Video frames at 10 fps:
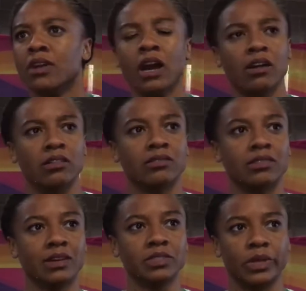Oh,
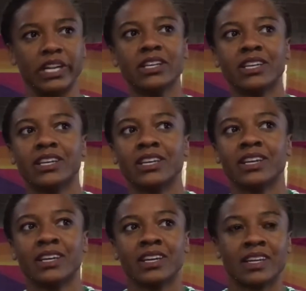that was weird.
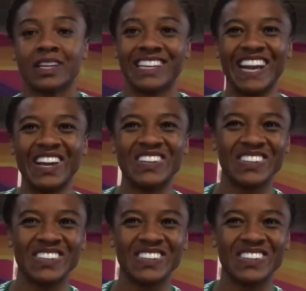Yeah.